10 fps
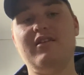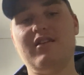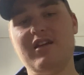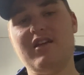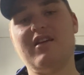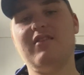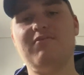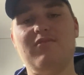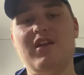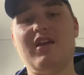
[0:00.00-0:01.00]

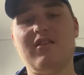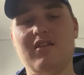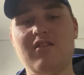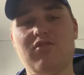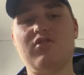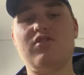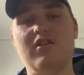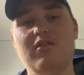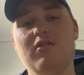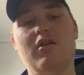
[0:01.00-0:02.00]
He's
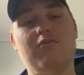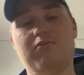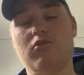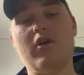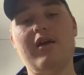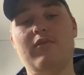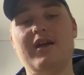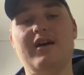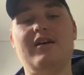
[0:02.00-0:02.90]
literally a great winger.